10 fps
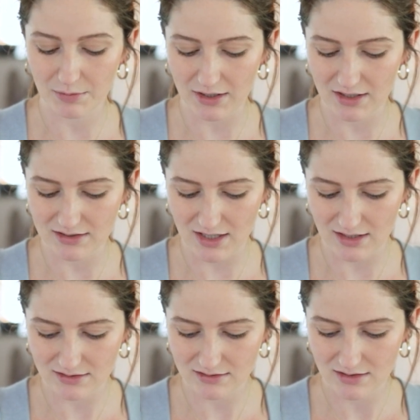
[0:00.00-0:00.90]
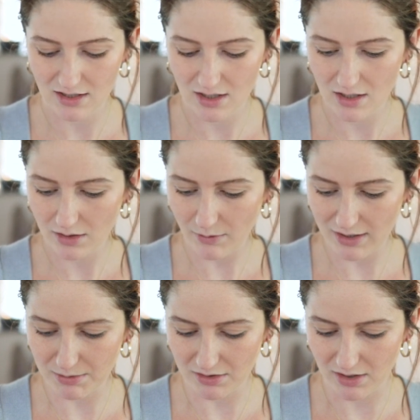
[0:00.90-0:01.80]
but it takes
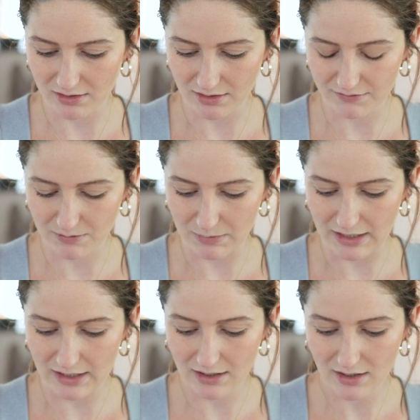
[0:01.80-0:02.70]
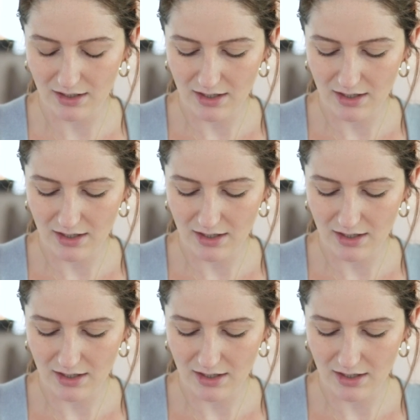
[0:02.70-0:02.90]
quite a bit longer for me.